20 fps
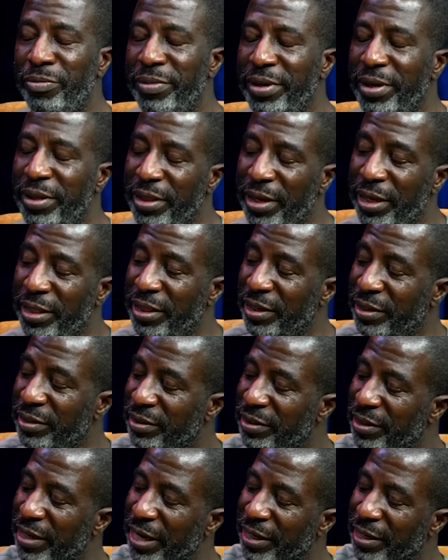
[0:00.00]
Then there's
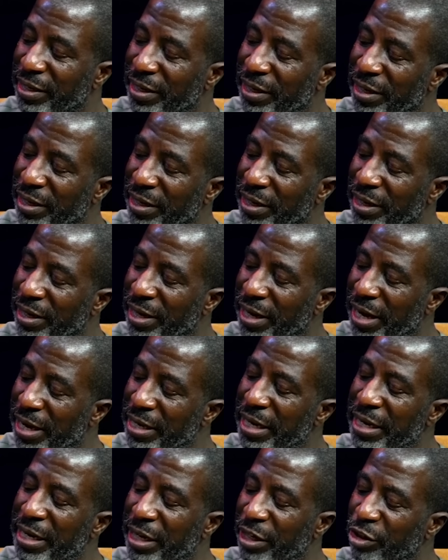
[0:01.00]
like an
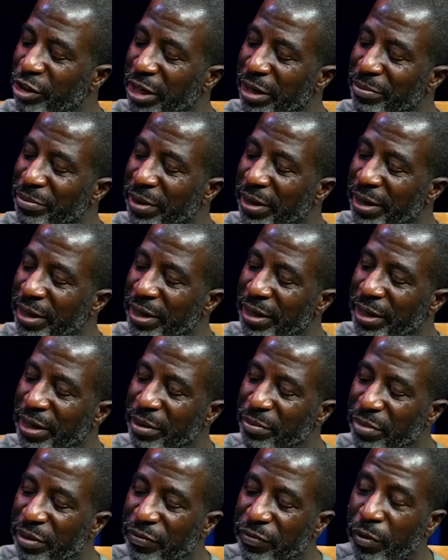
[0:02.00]
inner chamber
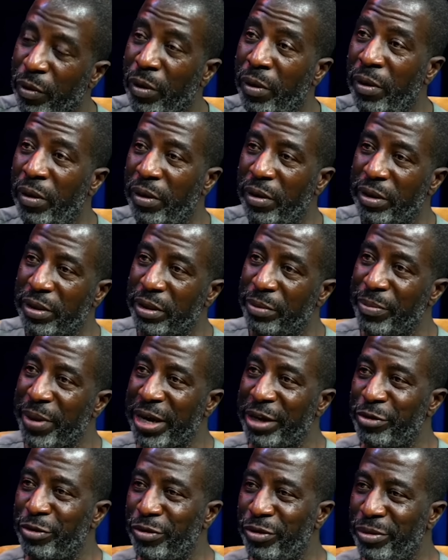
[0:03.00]
before the main
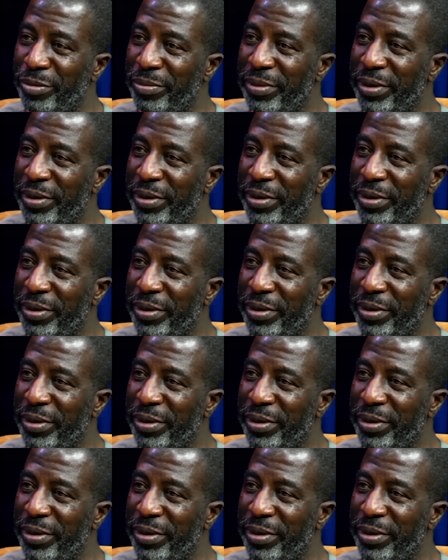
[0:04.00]
room.